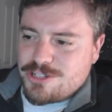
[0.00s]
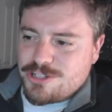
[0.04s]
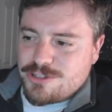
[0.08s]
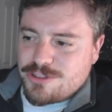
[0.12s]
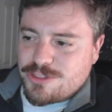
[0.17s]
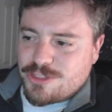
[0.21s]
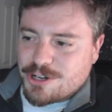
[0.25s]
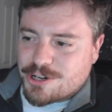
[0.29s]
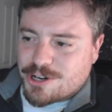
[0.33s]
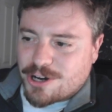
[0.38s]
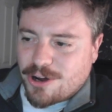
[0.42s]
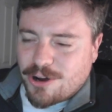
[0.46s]

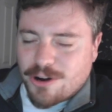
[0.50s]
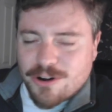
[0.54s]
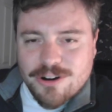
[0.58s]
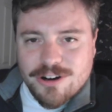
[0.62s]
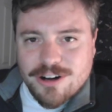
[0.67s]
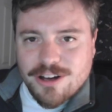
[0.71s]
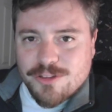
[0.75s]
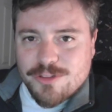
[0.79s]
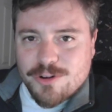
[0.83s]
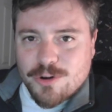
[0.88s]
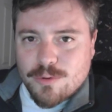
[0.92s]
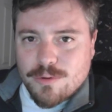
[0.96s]
There
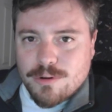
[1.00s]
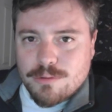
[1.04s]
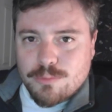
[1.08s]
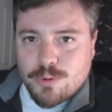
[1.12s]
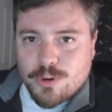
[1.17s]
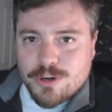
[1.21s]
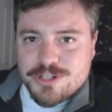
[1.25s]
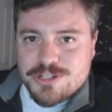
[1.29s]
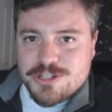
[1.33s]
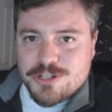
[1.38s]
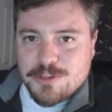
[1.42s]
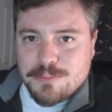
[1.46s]
are other World
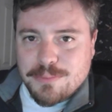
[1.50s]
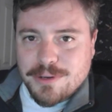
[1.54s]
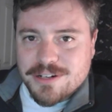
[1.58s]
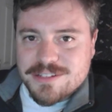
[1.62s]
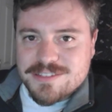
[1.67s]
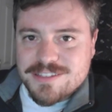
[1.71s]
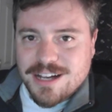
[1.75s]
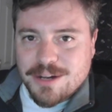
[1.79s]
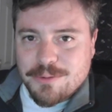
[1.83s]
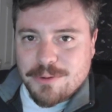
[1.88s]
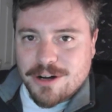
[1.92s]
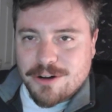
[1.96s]
War II
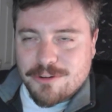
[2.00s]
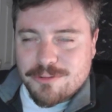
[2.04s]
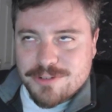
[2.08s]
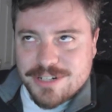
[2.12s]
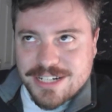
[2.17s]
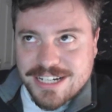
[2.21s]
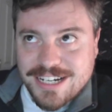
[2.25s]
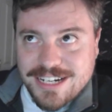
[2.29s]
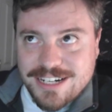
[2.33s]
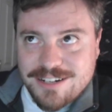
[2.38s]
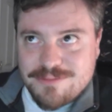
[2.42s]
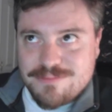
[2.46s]
books I want to
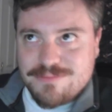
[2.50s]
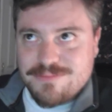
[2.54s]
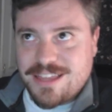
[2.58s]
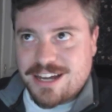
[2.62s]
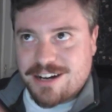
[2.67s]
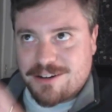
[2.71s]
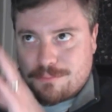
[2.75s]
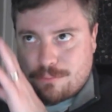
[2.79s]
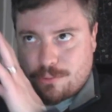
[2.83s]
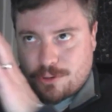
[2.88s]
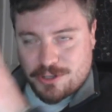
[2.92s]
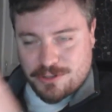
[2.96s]
read that
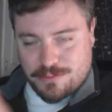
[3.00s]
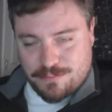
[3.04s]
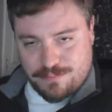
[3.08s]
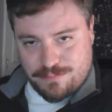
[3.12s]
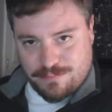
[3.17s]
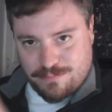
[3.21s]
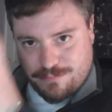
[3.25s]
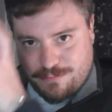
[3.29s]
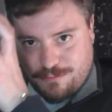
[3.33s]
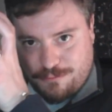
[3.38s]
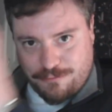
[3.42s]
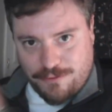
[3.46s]
are more
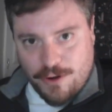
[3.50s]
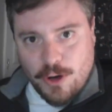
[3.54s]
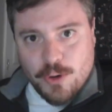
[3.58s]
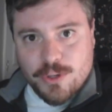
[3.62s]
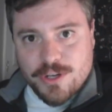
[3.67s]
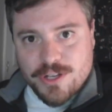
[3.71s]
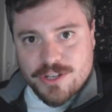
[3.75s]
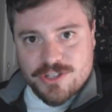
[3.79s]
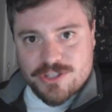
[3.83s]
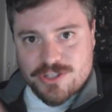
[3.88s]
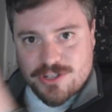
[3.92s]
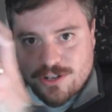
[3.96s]

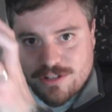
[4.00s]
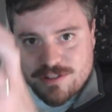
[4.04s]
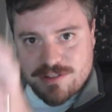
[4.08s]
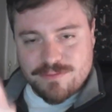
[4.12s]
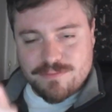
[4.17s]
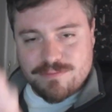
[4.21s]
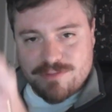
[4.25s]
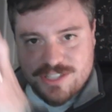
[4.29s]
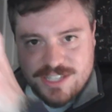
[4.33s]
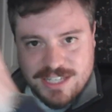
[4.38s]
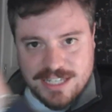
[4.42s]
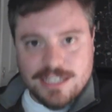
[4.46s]
focused
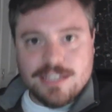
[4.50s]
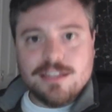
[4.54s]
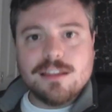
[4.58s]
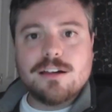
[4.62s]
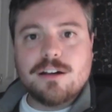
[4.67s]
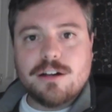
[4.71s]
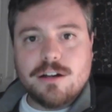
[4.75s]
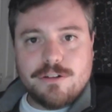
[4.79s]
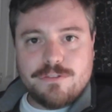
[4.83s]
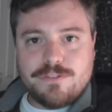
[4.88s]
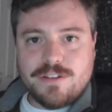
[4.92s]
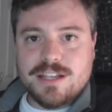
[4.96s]
on
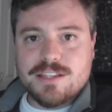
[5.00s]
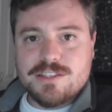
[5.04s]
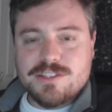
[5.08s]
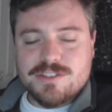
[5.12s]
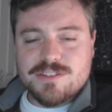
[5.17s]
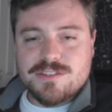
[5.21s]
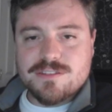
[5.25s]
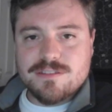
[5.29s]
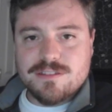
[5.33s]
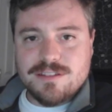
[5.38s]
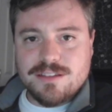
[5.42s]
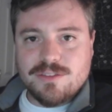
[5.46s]
singular
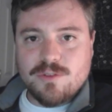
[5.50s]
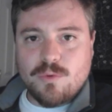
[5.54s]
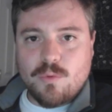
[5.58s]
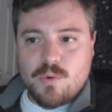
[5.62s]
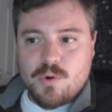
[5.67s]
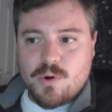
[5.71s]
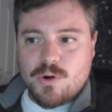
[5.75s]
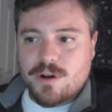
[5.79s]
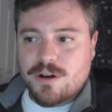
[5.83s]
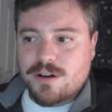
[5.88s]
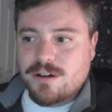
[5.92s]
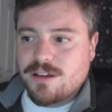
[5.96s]
events in the
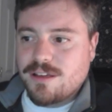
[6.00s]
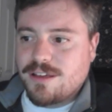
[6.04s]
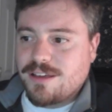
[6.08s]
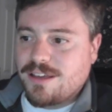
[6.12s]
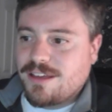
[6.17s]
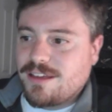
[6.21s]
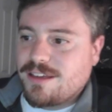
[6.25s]
war.